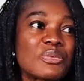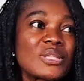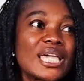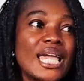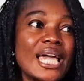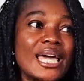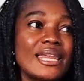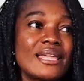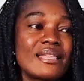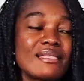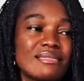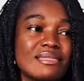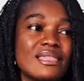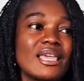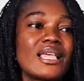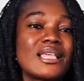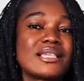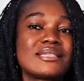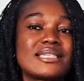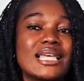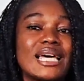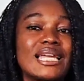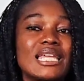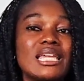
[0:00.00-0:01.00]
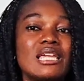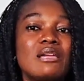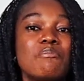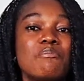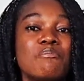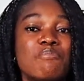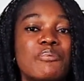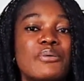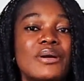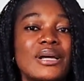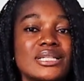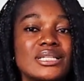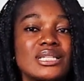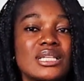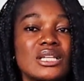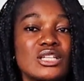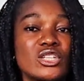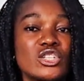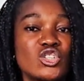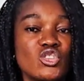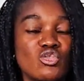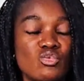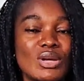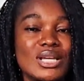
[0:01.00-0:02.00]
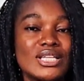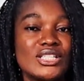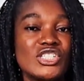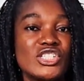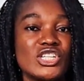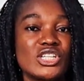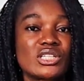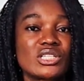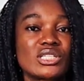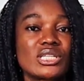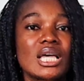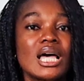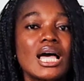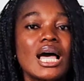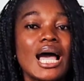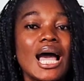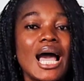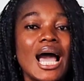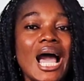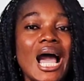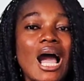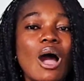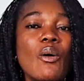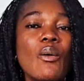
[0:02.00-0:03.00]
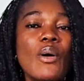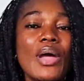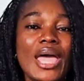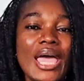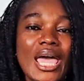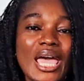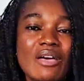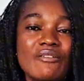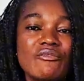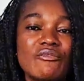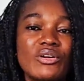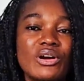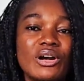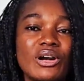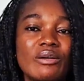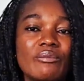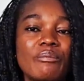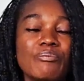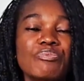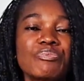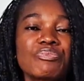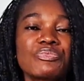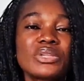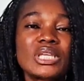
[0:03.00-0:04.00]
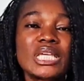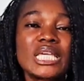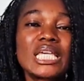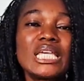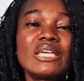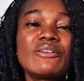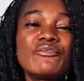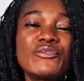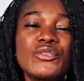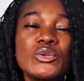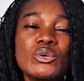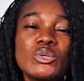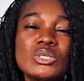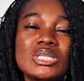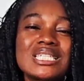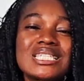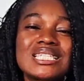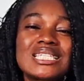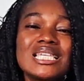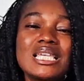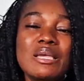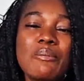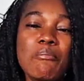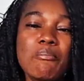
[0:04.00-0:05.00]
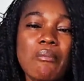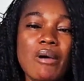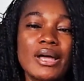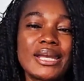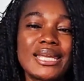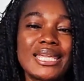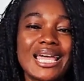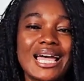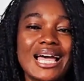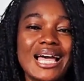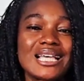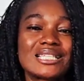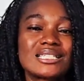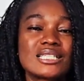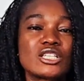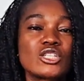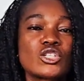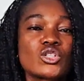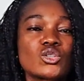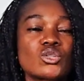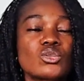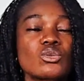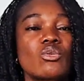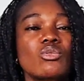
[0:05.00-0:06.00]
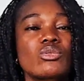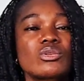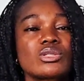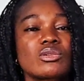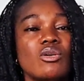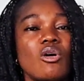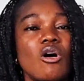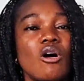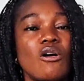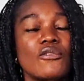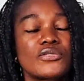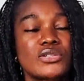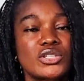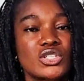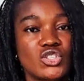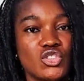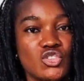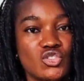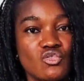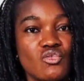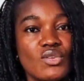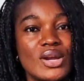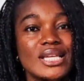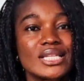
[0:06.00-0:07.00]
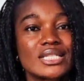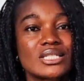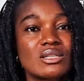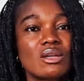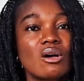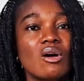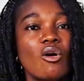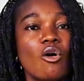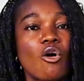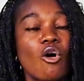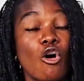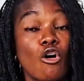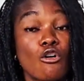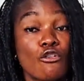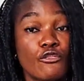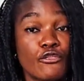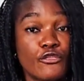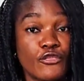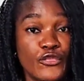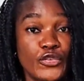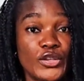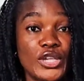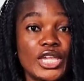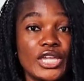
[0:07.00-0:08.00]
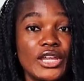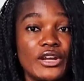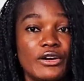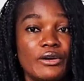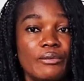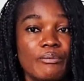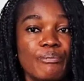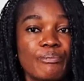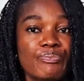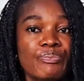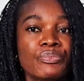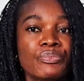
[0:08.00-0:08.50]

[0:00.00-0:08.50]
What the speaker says: getting things that impress strangers. However, if you see money as a source of stress or fear,